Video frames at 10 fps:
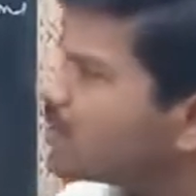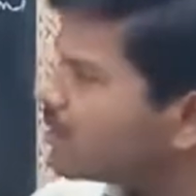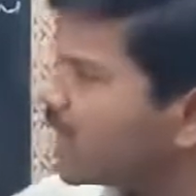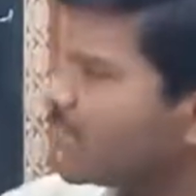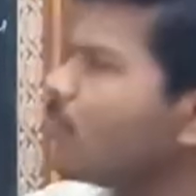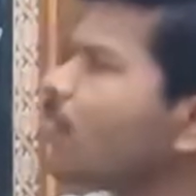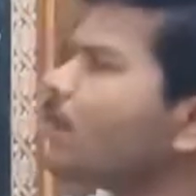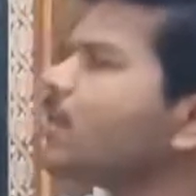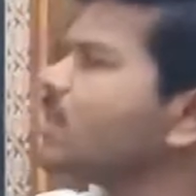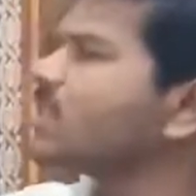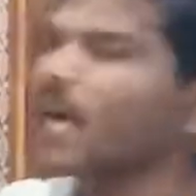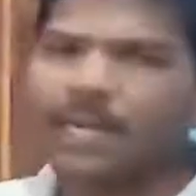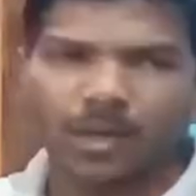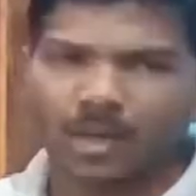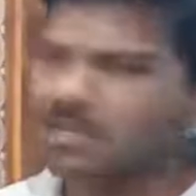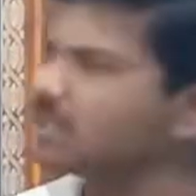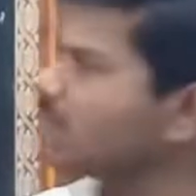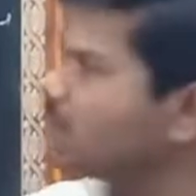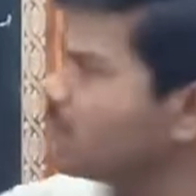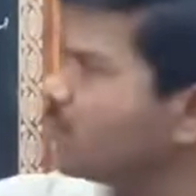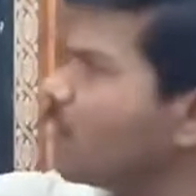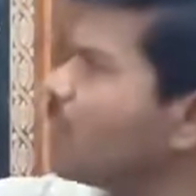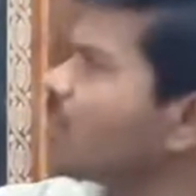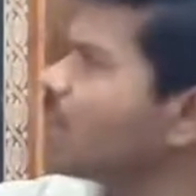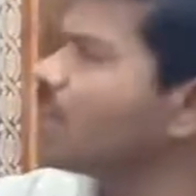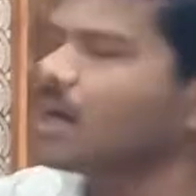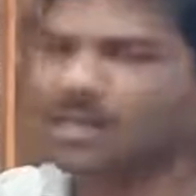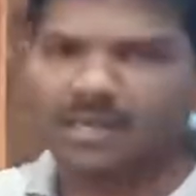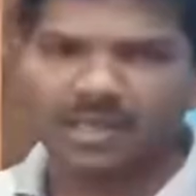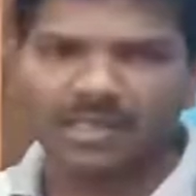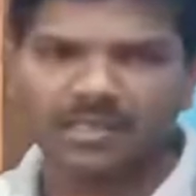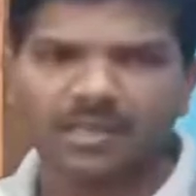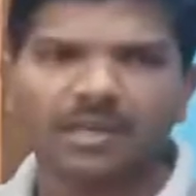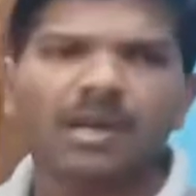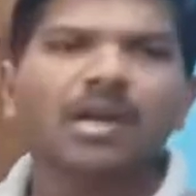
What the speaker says: they developed this ideology, World Trade Organization.